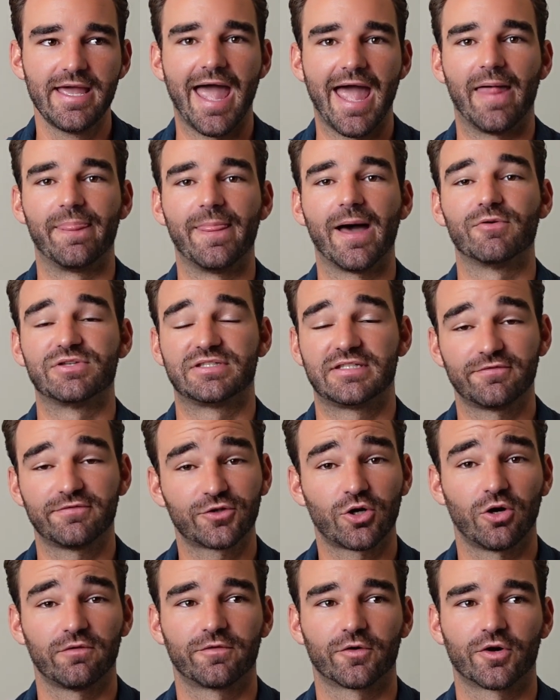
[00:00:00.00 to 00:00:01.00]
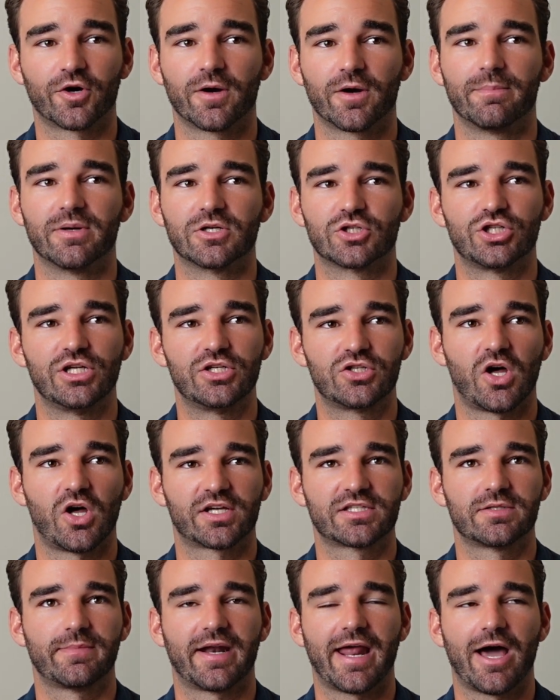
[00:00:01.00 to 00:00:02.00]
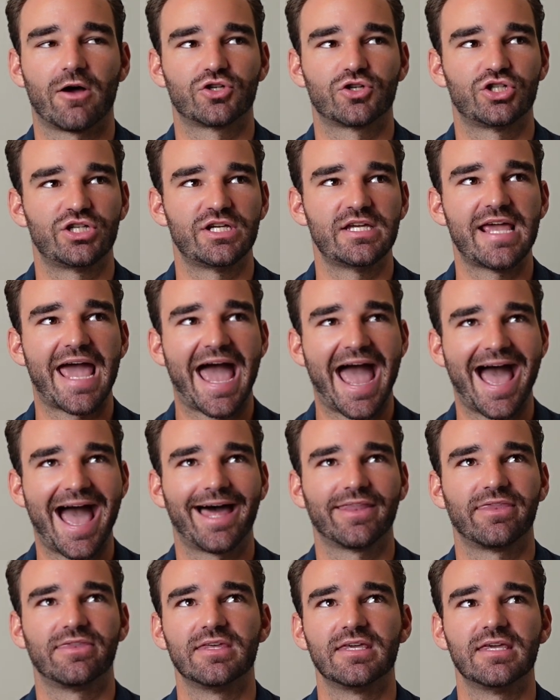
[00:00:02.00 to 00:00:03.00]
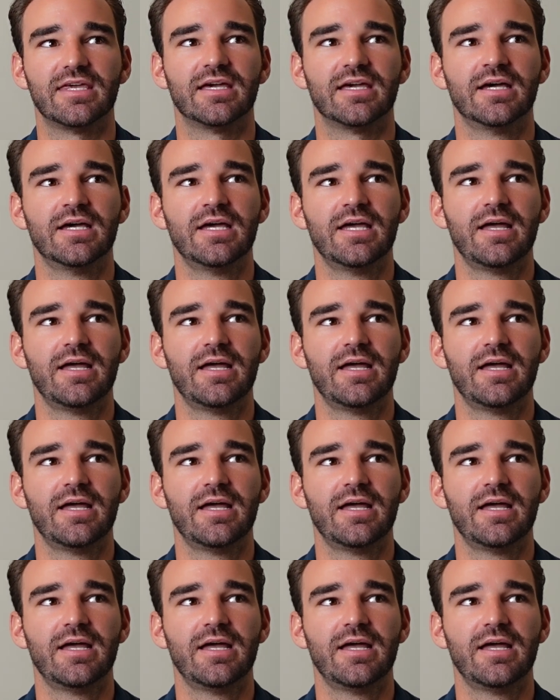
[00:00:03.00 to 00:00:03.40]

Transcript: And that was difficult for her, but she talks about how she had the